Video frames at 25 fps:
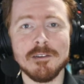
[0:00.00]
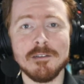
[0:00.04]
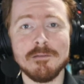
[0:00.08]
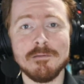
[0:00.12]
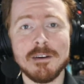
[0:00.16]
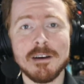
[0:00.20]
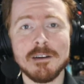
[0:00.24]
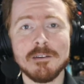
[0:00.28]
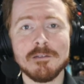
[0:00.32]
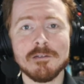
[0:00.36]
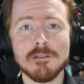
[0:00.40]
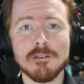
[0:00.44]

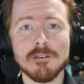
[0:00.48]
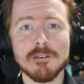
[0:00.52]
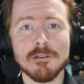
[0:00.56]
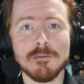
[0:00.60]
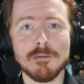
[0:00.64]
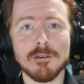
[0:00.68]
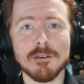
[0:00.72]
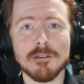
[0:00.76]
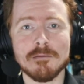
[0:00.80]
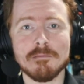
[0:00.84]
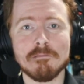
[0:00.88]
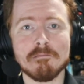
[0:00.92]
adventure
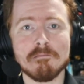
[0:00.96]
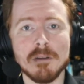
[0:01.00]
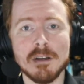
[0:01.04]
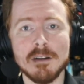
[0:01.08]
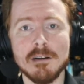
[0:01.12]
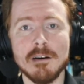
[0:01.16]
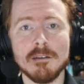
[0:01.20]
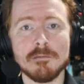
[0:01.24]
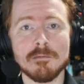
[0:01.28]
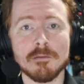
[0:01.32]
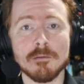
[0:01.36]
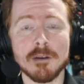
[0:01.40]
with
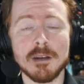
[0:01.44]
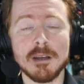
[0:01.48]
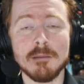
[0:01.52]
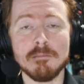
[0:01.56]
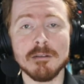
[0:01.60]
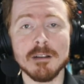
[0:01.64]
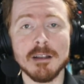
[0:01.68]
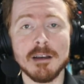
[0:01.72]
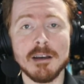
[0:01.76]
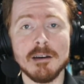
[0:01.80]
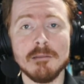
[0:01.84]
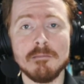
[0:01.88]
enough
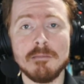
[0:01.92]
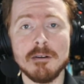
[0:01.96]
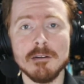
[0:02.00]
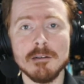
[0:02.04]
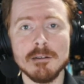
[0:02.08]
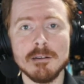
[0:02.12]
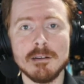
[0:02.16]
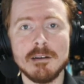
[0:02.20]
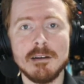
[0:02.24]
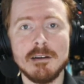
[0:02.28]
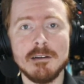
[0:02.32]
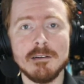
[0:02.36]

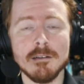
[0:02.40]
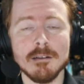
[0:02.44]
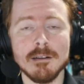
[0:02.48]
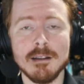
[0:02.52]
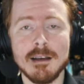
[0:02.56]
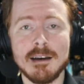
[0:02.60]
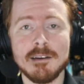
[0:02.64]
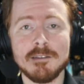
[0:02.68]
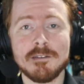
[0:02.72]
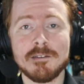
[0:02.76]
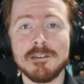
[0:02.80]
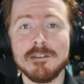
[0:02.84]
replayability to
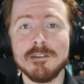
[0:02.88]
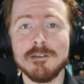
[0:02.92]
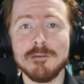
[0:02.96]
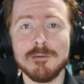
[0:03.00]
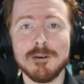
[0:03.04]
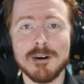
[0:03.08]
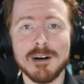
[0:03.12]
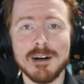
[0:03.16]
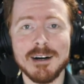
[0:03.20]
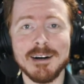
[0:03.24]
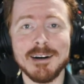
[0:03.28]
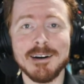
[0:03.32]
last you a
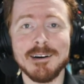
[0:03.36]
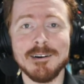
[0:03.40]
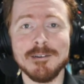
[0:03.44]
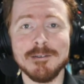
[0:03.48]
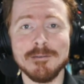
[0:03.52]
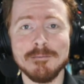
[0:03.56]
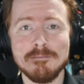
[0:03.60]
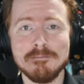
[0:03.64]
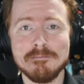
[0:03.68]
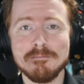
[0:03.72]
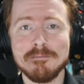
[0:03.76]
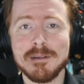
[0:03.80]

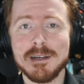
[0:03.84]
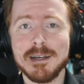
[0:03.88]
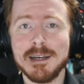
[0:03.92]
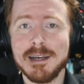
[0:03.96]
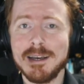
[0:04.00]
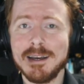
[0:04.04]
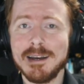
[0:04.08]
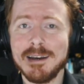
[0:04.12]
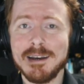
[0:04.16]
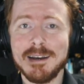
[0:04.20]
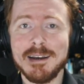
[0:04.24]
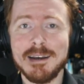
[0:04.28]
while.
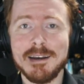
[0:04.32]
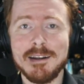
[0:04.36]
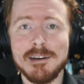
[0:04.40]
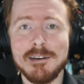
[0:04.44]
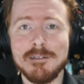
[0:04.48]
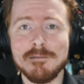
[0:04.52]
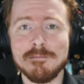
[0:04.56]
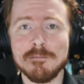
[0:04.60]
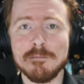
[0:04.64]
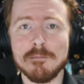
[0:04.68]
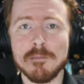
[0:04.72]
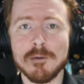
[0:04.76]
And
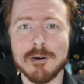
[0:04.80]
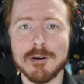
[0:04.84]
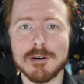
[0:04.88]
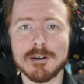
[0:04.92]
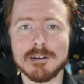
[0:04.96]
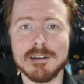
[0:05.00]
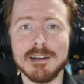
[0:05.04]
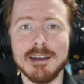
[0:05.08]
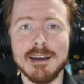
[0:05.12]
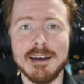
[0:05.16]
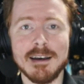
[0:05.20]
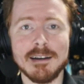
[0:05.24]
even more
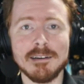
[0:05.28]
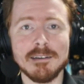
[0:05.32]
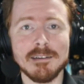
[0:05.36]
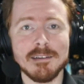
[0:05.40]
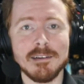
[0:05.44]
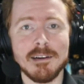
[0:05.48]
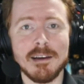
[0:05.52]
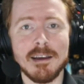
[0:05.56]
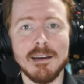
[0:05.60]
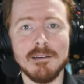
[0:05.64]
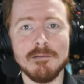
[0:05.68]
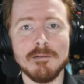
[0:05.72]
than that,
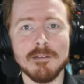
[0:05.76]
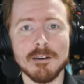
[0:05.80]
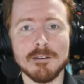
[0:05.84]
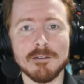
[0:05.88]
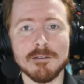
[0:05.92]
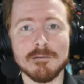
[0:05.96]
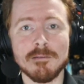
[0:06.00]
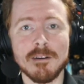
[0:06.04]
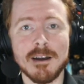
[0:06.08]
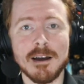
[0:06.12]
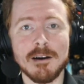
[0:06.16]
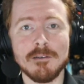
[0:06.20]
it gave
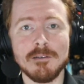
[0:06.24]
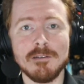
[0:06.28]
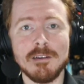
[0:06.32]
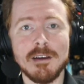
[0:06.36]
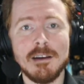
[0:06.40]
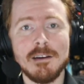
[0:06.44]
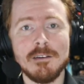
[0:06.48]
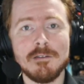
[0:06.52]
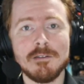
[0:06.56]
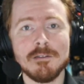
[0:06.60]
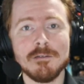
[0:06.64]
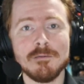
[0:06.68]
us a
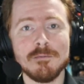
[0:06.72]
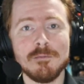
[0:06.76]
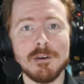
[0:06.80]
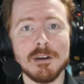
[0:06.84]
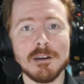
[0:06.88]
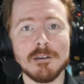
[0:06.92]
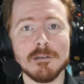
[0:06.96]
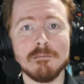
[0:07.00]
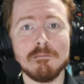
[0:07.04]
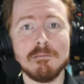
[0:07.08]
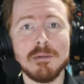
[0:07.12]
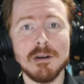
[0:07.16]
foundation
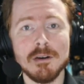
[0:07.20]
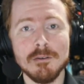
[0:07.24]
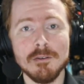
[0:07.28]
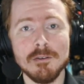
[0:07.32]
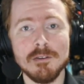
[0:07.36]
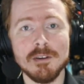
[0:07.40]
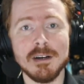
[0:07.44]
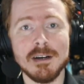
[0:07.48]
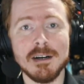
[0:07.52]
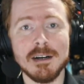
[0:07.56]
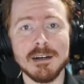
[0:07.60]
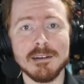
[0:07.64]
we could
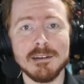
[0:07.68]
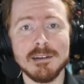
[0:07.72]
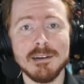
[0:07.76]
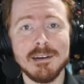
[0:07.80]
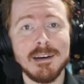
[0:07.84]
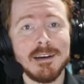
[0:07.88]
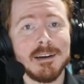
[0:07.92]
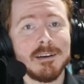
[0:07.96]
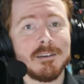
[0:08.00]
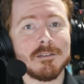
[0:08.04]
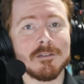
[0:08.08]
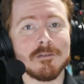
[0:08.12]
build on
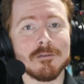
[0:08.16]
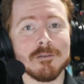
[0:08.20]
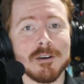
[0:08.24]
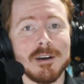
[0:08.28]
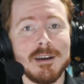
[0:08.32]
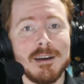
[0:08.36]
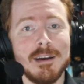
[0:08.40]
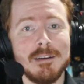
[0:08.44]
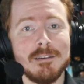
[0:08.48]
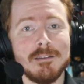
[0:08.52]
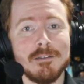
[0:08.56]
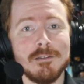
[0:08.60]
to
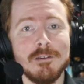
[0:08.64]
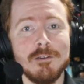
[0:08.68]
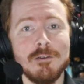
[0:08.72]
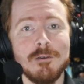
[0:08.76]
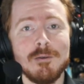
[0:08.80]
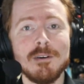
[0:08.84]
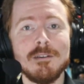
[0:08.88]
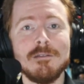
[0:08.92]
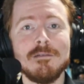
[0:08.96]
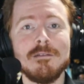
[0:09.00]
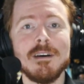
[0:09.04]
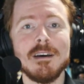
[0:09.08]
create
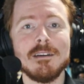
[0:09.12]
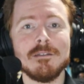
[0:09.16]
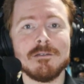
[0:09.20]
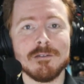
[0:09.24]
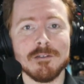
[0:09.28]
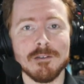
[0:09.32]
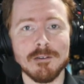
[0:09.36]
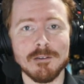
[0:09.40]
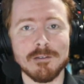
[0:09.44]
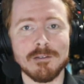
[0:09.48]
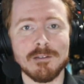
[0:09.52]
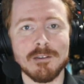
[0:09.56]
new
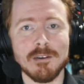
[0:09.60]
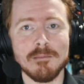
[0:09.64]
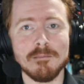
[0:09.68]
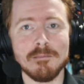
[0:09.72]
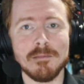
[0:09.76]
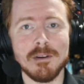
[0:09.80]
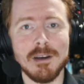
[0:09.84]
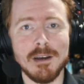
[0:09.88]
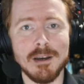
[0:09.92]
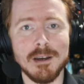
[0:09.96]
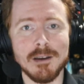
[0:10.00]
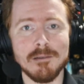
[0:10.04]
adventures
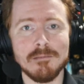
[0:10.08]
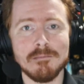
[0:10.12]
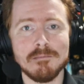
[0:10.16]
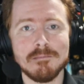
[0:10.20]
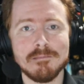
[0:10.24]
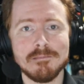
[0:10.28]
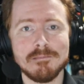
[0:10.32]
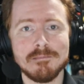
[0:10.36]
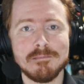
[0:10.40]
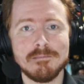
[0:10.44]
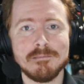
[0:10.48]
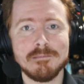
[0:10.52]
someday.
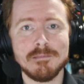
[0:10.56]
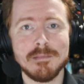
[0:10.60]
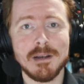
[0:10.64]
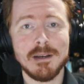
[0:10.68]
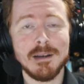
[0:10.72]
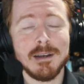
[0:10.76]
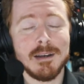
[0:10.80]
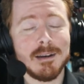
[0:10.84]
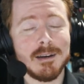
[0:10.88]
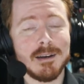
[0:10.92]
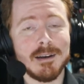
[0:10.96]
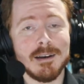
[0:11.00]

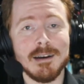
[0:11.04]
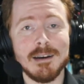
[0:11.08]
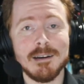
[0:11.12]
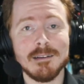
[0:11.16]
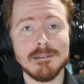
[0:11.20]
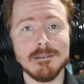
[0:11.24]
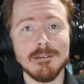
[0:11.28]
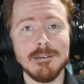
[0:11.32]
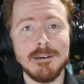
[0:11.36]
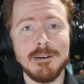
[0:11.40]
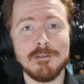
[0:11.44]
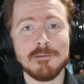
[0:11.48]

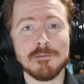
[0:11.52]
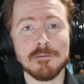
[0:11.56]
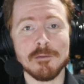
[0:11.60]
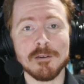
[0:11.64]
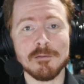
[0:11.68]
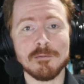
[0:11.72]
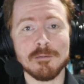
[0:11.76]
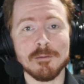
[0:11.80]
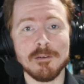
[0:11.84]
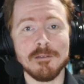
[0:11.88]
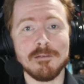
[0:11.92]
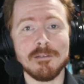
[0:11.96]
At least
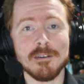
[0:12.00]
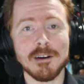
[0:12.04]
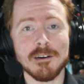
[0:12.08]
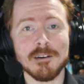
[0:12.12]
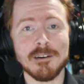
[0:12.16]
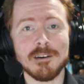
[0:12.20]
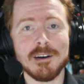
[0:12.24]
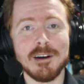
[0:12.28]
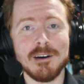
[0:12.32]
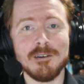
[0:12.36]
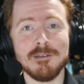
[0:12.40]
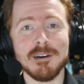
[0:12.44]
once we
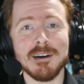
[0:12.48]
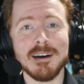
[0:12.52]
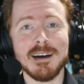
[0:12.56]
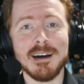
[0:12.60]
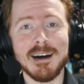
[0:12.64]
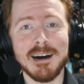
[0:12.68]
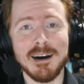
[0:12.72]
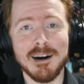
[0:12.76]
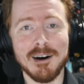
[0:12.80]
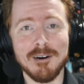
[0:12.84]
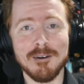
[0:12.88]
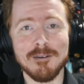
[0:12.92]
figured out
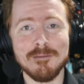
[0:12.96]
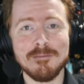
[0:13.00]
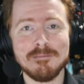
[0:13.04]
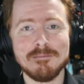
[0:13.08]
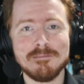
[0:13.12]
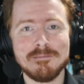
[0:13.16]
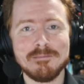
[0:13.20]
how.